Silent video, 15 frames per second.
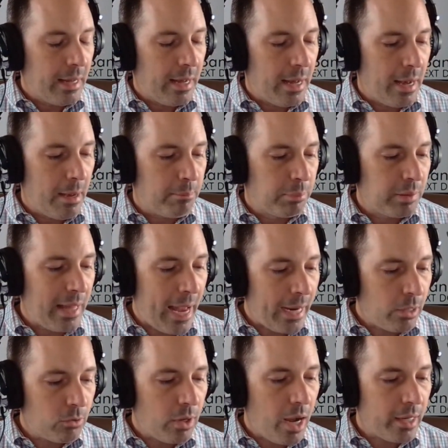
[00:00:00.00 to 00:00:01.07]
Uh,
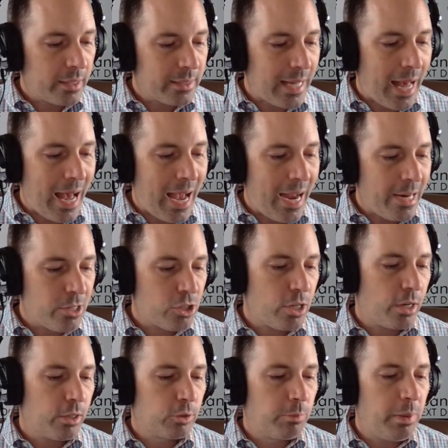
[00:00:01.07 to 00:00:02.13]
BlackRock's
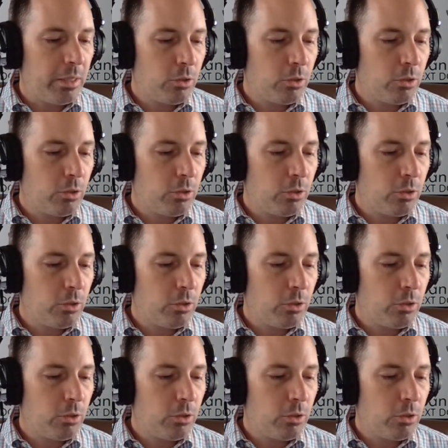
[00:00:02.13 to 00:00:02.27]
iShares